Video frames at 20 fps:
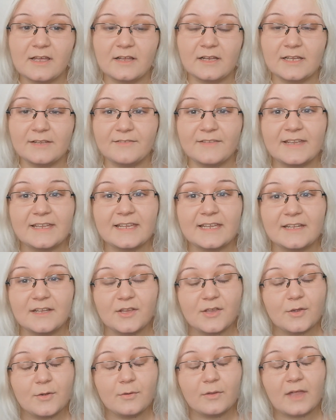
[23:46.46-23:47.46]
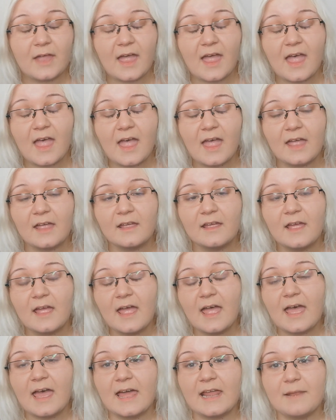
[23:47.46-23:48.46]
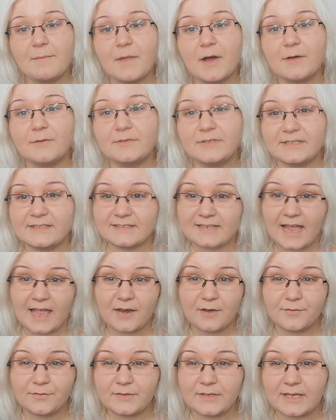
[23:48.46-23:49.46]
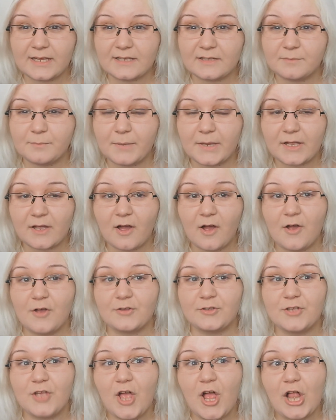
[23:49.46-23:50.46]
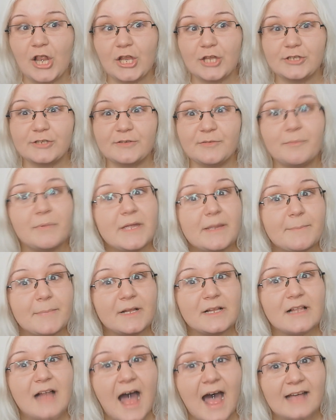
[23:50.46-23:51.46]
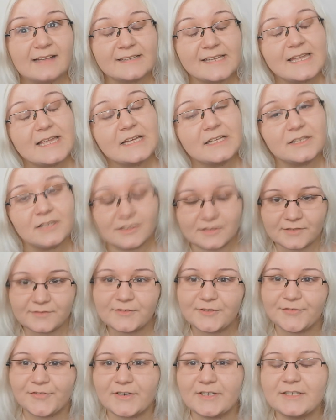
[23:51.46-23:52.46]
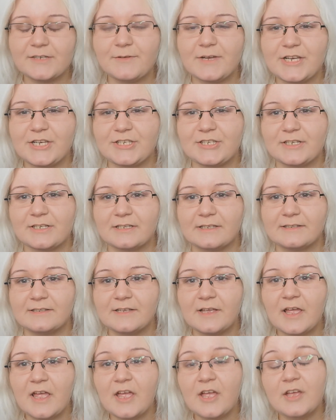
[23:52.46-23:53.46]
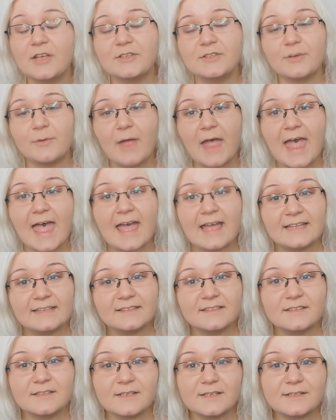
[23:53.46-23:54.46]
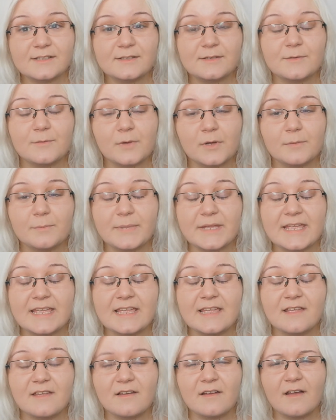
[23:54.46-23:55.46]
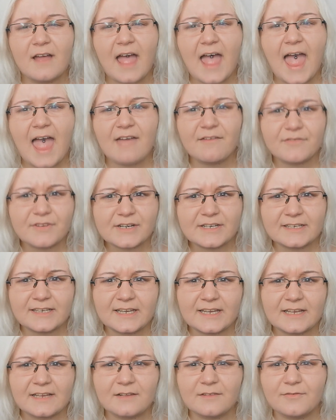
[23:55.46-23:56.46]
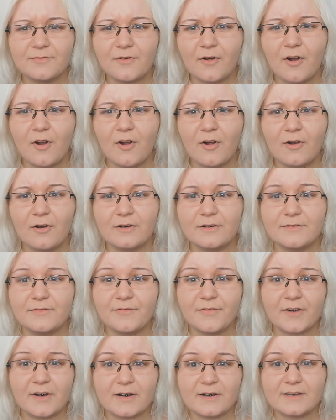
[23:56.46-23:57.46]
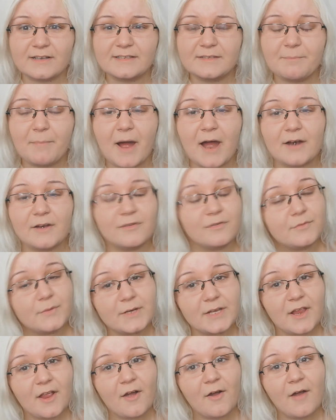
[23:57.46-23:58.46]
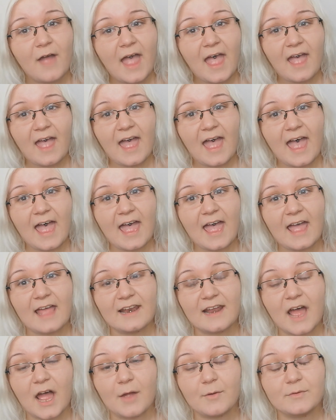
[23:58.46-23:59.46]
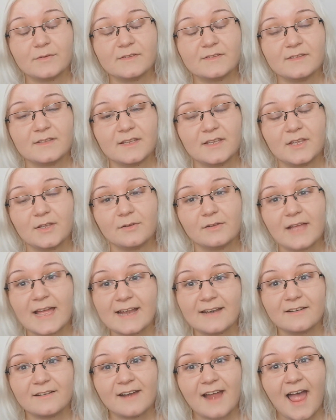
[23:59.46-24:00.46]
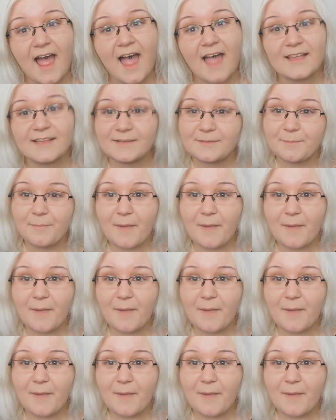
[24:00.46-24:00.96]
living in the UK and about these kind of things, because lots of people asking lots of different questions. So yeah, this will be everything for the first part of the video, and I will see you later guys.